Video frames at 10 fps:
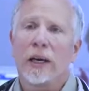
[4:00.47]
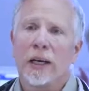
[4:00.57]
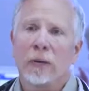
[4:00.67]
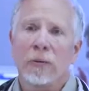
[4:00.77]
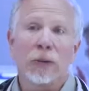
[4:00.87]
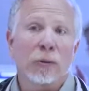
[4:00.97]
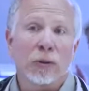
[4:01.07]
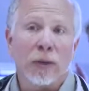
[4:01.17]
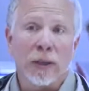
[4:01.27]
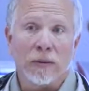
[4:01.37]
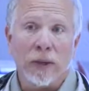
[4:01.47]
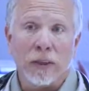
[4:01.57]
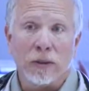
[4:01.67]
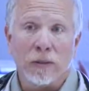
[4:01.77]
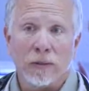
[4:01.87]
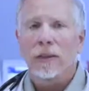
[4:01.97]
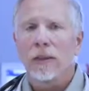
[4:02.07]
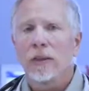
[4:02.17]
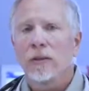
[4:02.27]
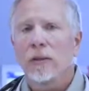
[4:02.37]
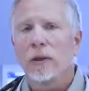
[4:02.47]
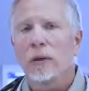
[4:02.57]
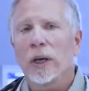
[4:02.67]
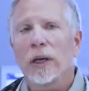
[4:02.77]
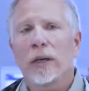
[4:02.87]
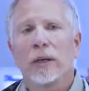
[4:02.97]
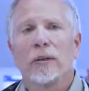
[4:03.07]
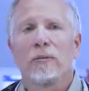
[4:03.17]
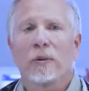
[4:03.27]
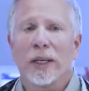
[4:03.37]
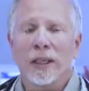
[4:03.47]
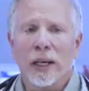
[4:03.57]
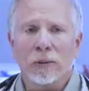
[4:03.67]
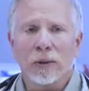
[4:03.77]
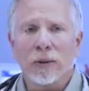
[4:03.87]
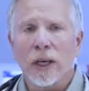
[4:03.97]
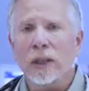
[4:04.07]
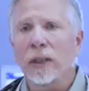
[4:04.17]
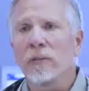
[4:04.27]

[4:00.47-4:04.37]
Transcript: a respiratory infection. So a white count was done.